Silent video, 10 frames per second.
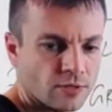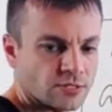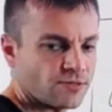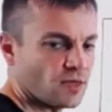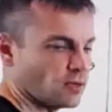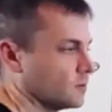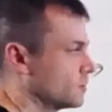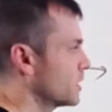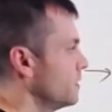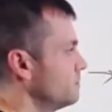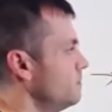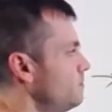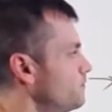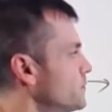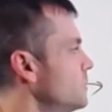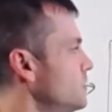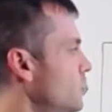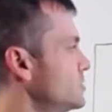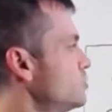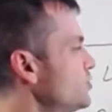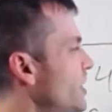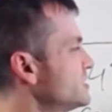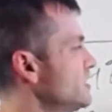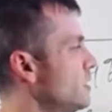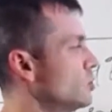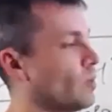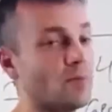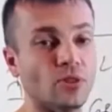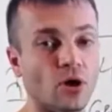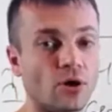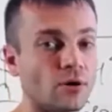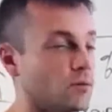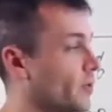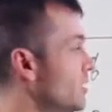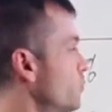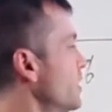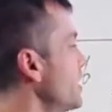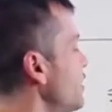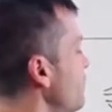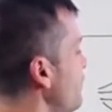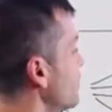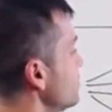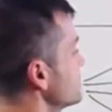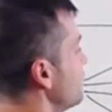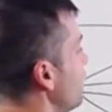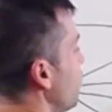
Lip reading: here's the thing, okay? You know, I told you guys on the webinar, right? We're gonna have funnels